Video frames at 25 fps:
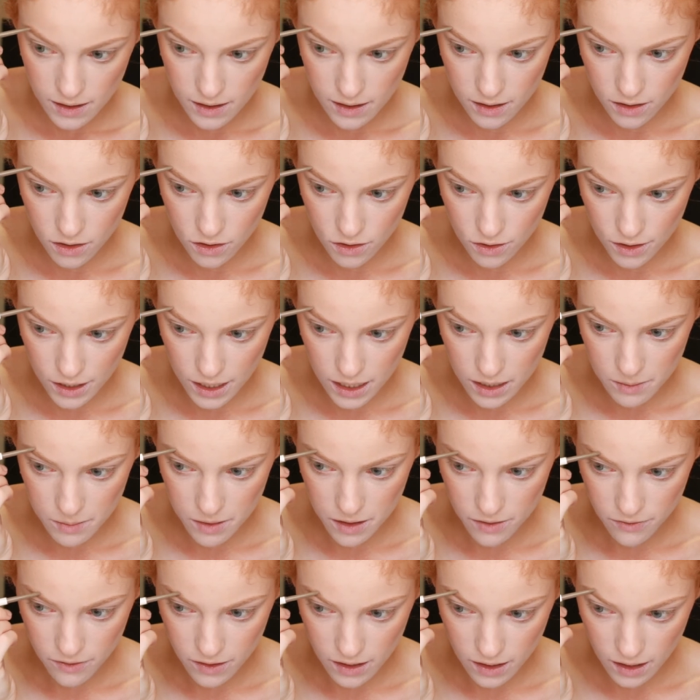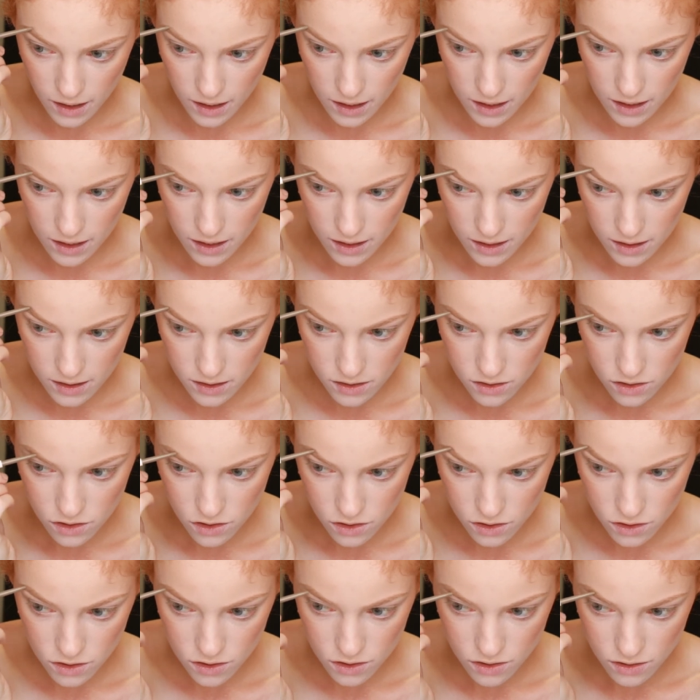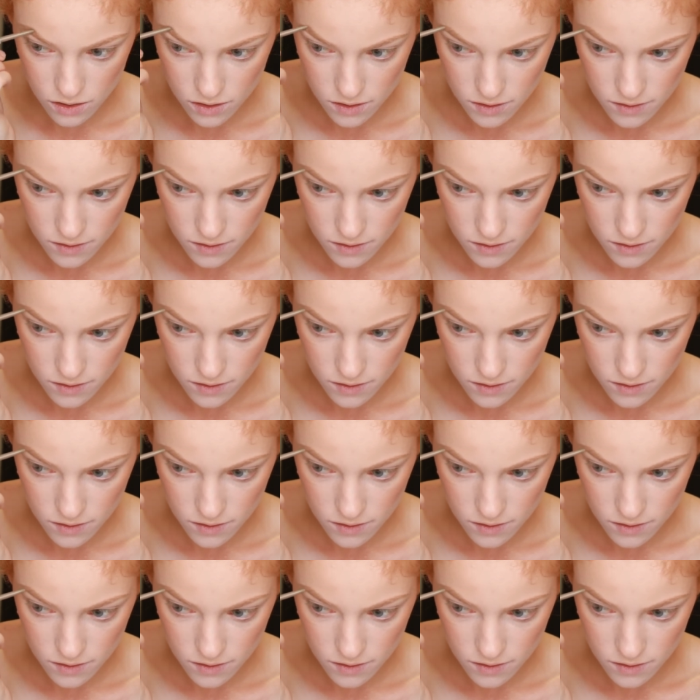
and create a bit of an arch,